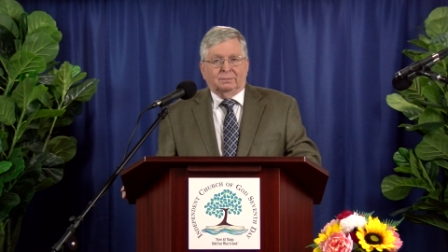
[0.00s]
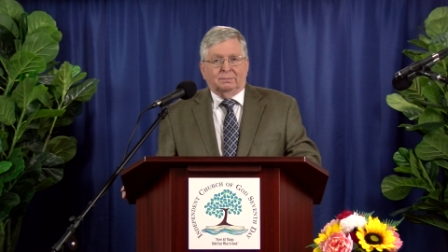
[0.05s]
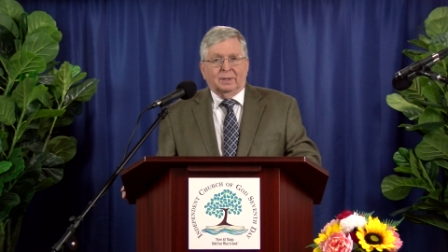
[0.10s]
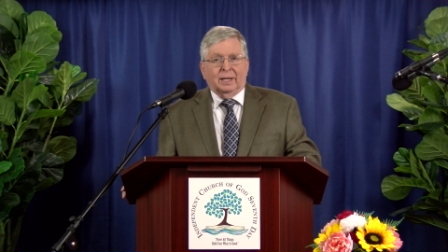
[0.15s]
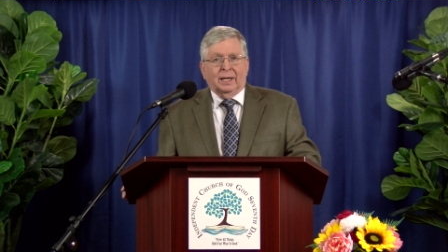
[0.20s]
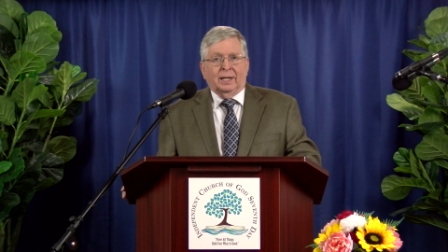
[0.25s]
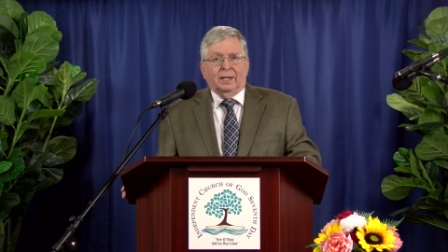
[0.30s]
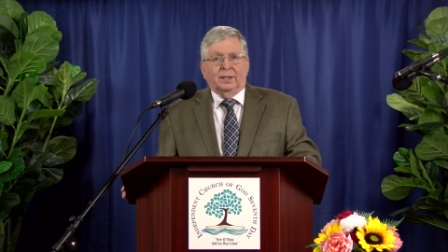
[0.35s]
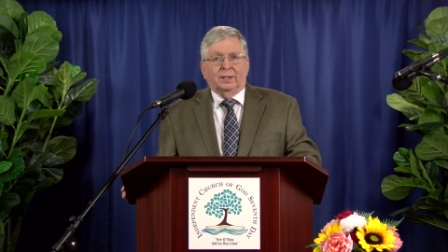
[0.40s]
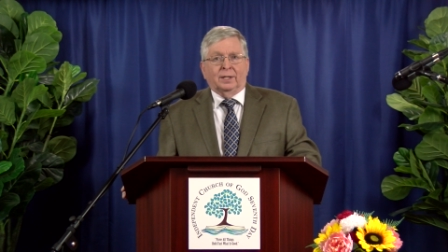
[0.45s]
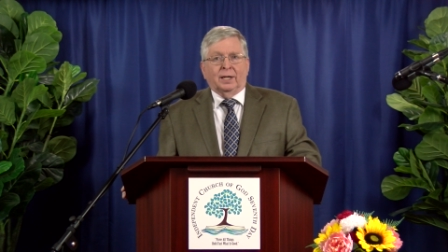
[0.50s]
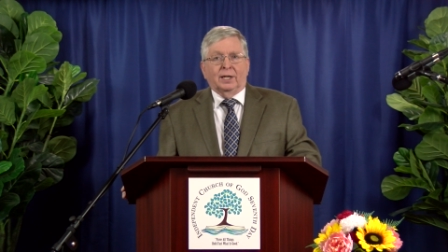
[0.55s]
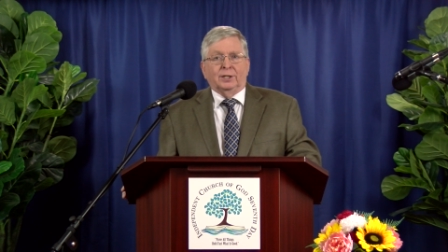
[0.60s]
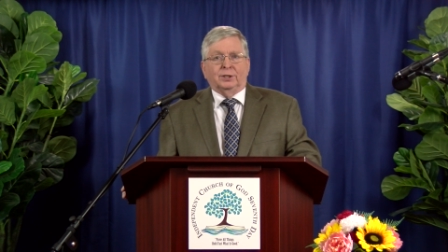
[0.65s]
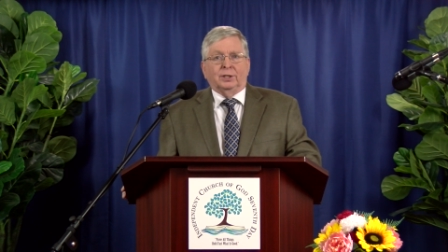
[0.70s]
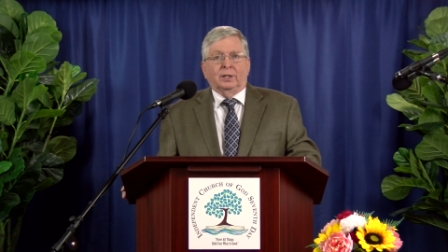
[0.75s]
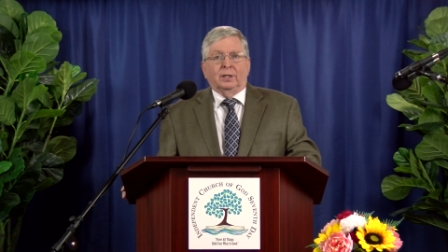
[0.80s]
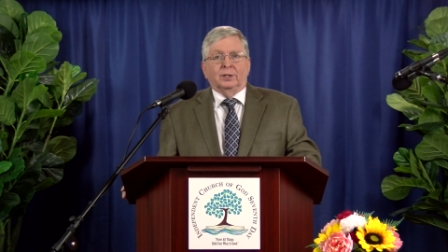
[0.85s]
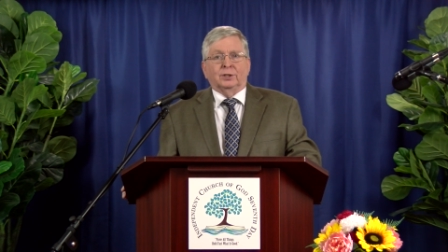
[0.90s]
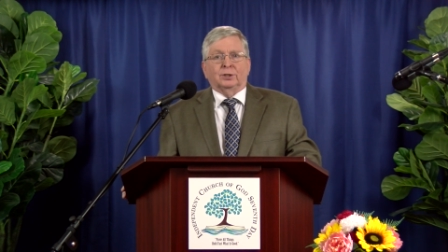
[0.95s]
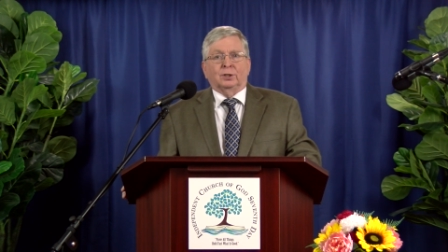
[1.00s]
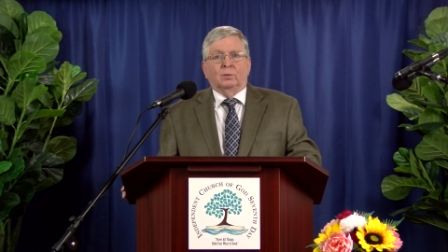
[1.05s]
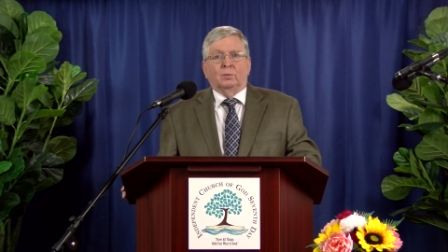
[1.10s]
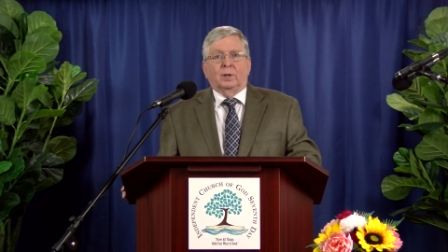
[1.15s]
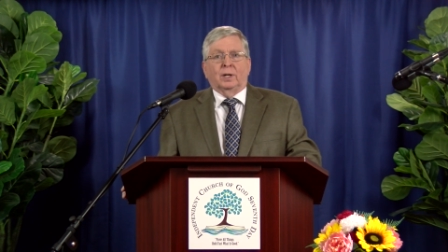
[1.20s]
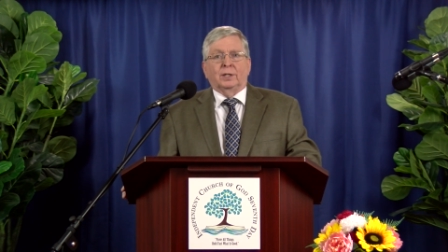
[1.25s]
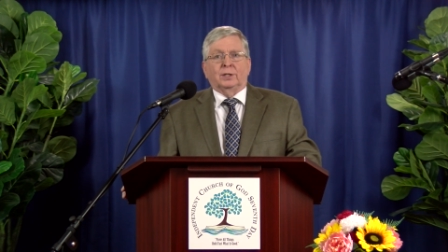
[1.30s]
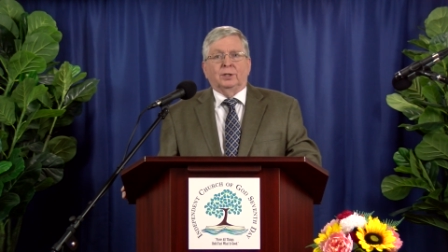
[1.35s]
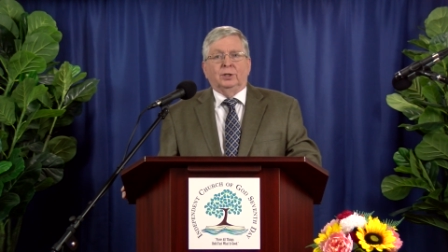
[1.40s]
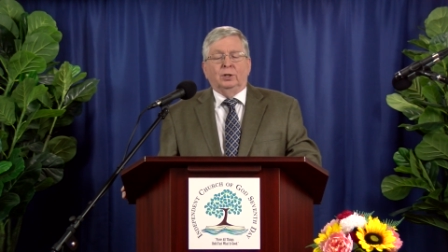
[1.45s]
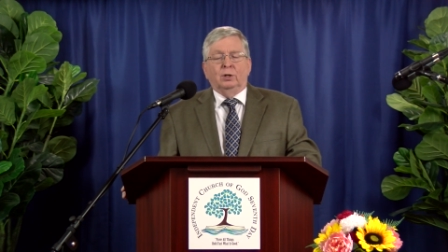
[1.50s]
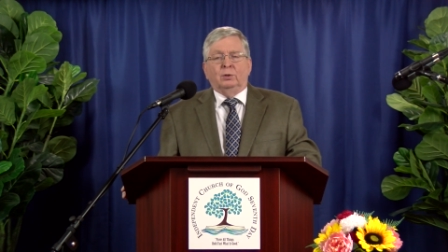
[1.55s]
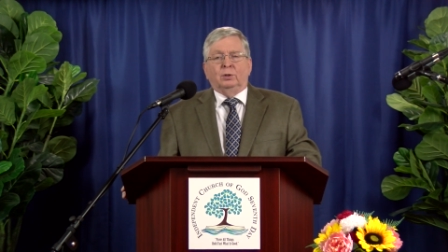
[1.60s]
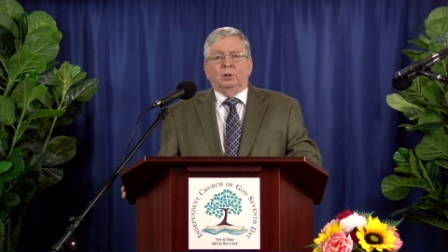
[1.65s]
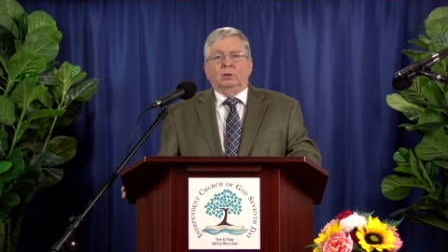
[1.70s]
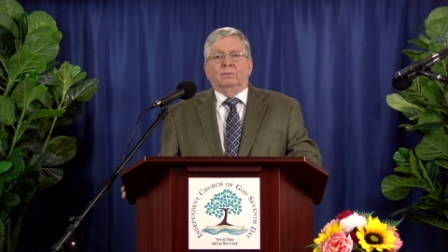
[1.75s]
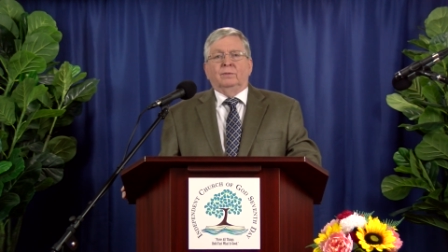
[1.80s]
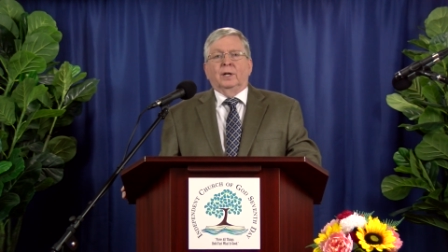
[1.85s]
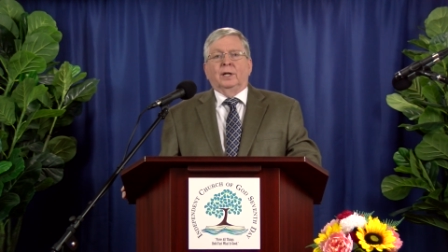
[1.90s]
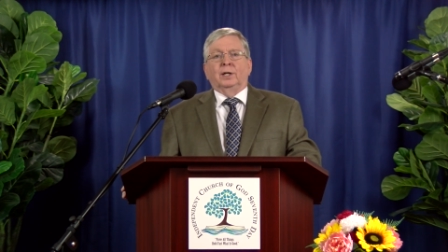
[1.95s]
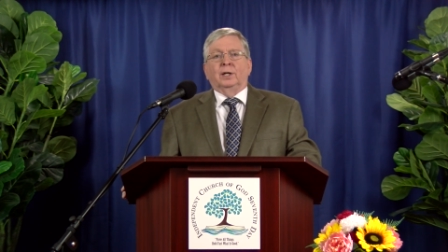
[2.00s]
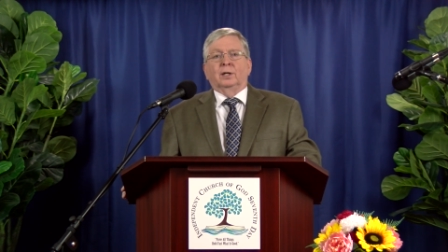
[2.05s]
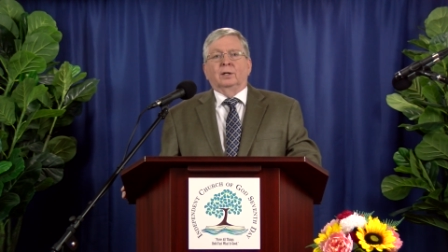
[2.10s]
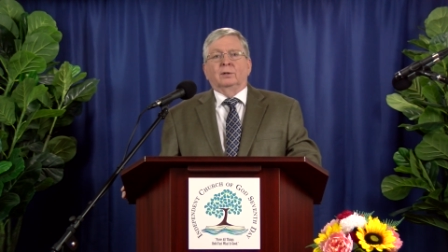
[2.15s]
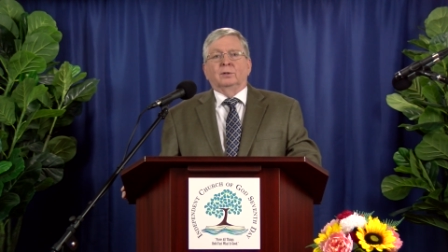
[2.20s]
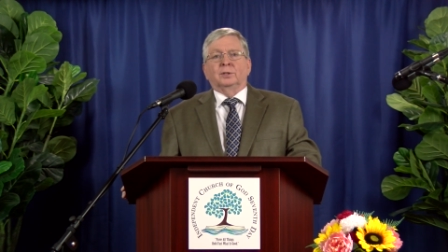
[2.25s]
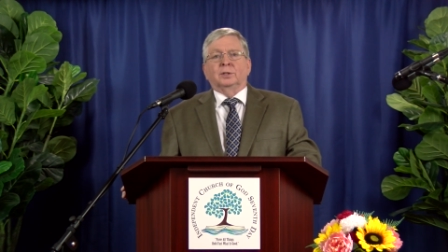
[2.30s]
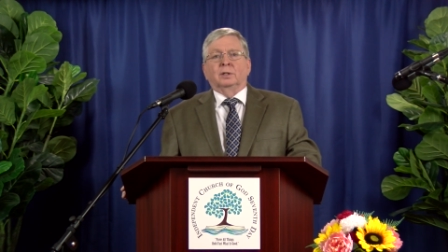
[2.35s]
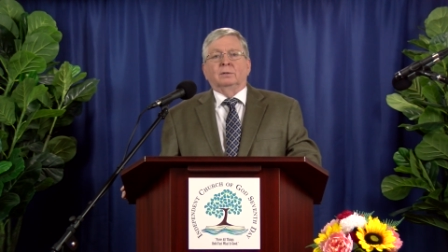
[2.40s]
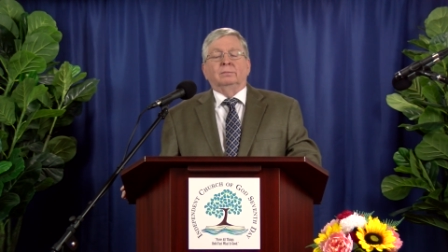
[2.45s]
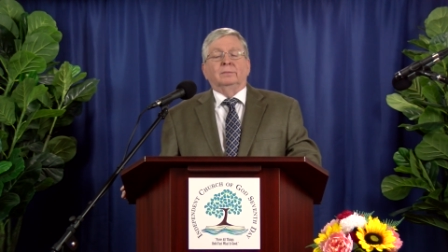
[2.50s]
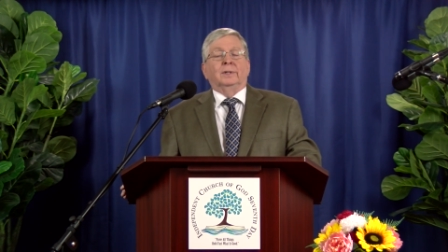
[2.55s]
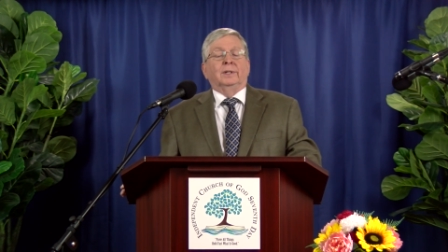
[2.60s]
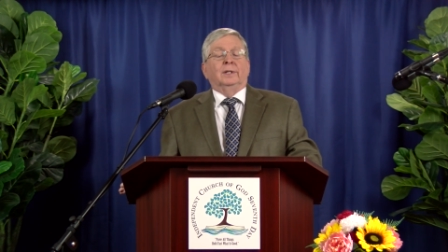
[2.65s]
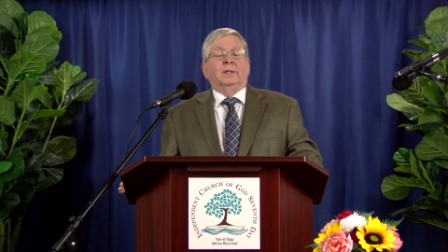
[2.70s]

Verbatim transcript: by enticing us to watch YouTube videos that